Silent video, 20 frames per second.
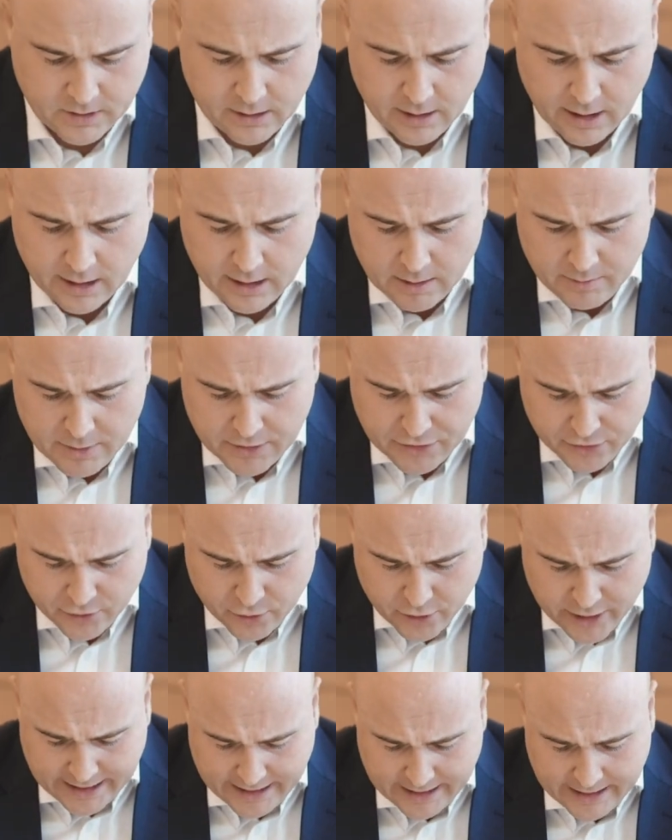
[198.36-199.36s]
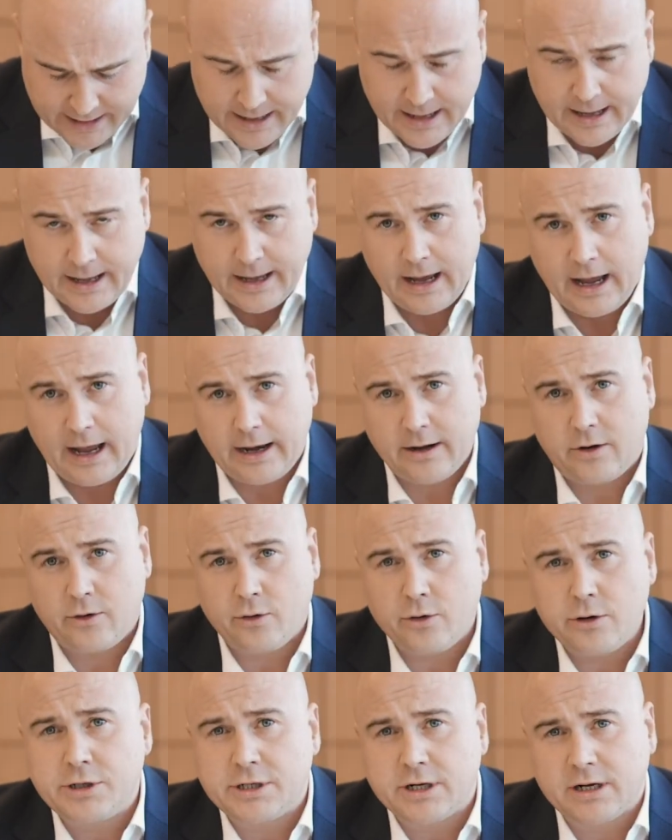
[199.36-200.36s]
And number three, and
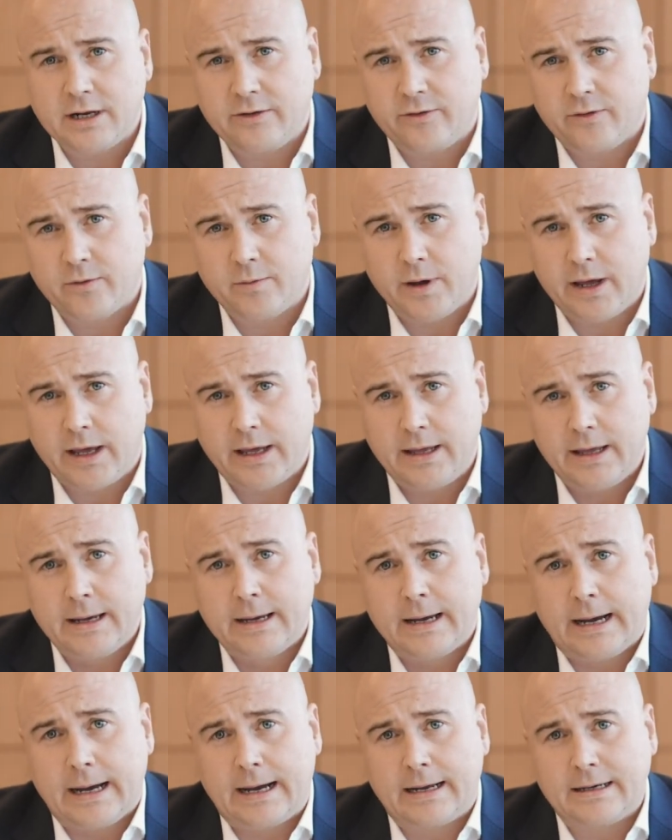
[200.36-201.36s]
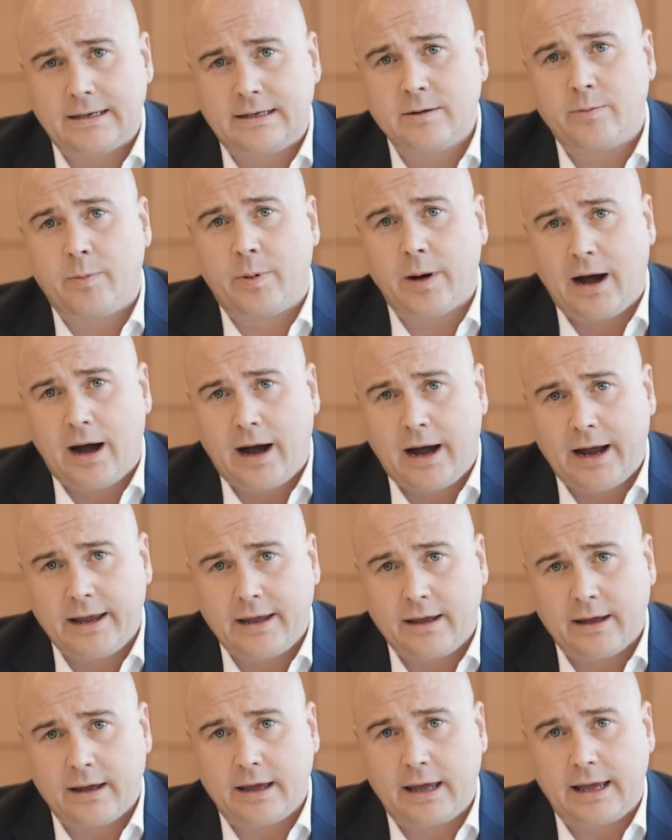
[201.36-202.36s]
crucially for me, uh,
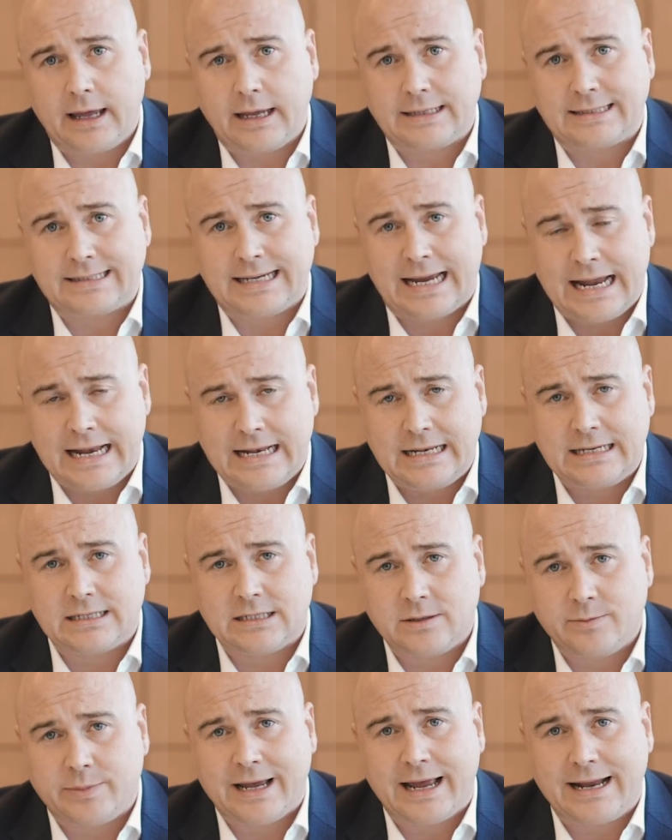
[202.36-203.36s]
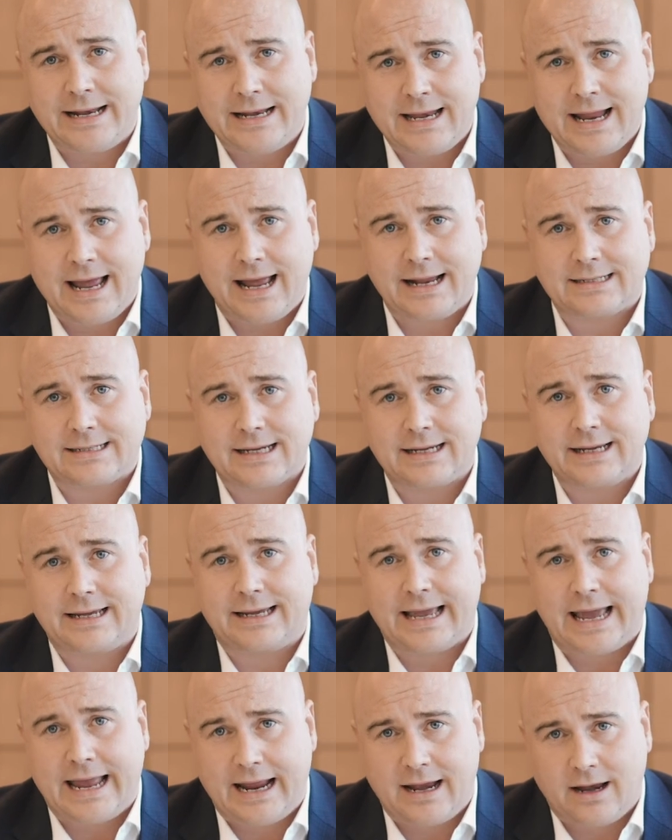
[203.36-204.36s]
Dubai tends to be a net
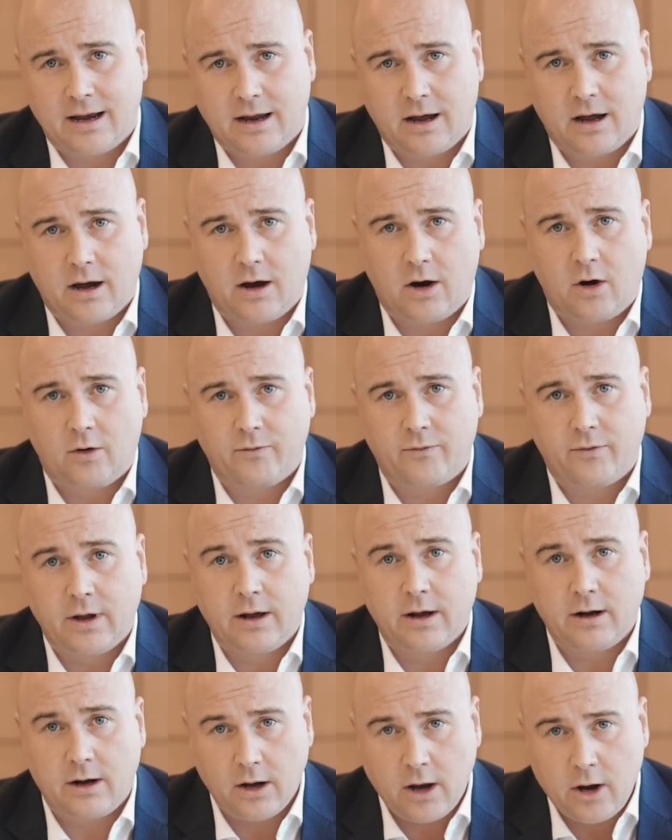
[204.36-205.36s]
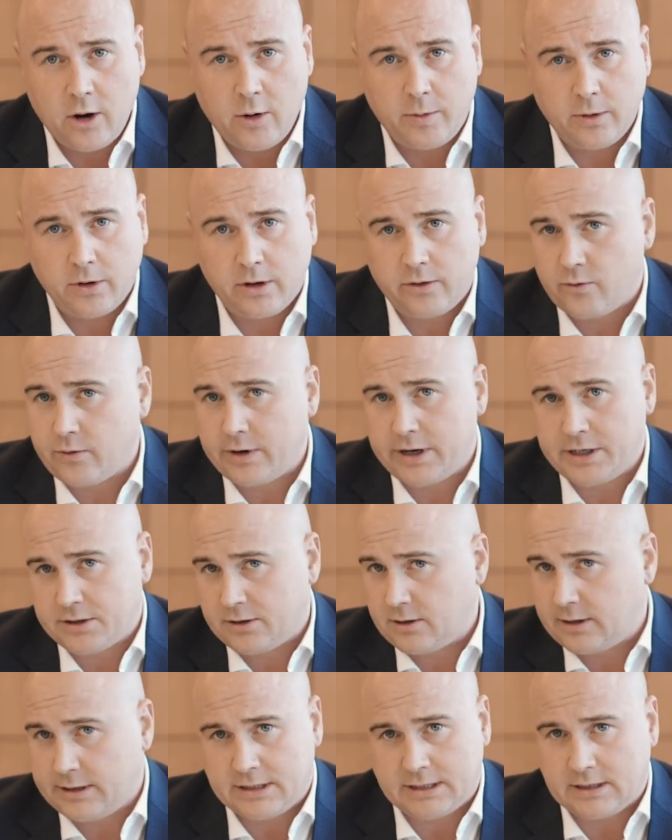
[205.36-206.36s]
gainer of global and
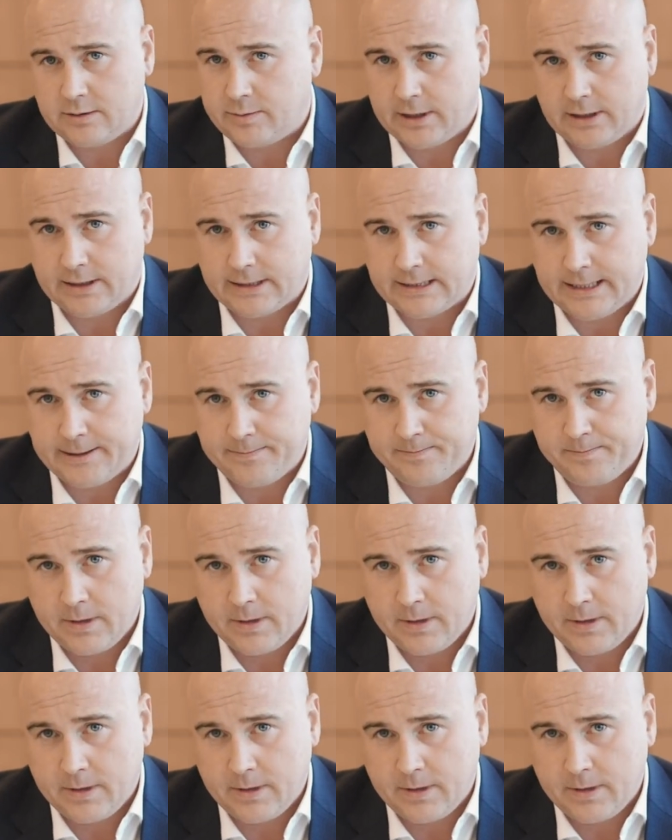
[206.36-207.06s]
regional instability.